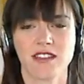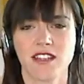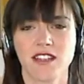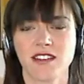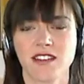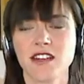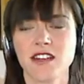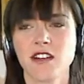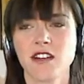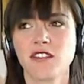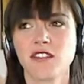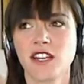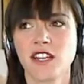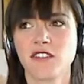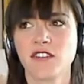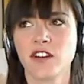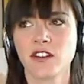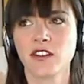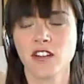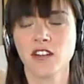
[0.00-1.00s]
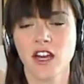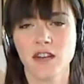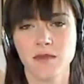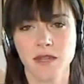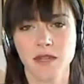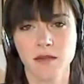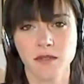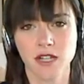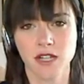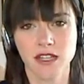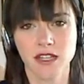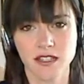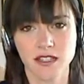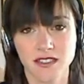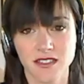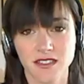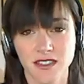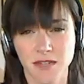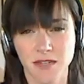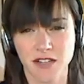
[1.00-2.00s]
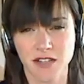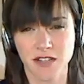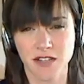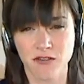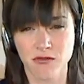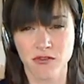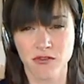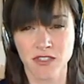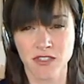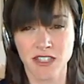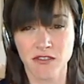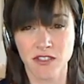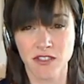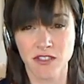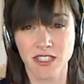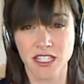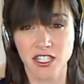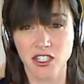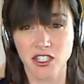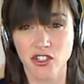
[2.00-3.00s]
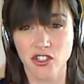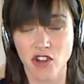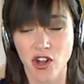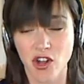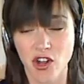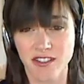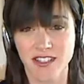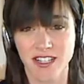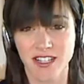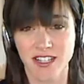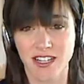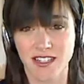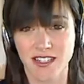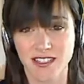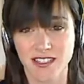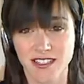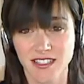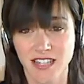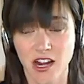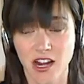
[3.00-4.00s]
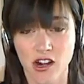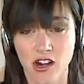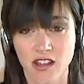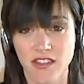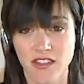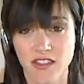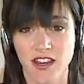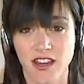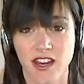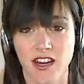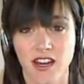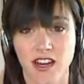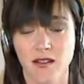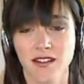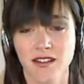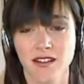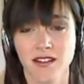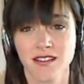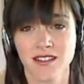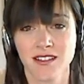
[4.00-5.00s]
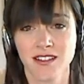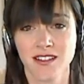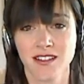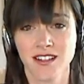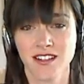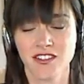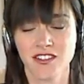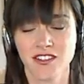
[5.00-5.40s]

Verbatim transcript: Because I know, like, for a lot of people, I think this could be a really, really daunting, scary thing. Yeah.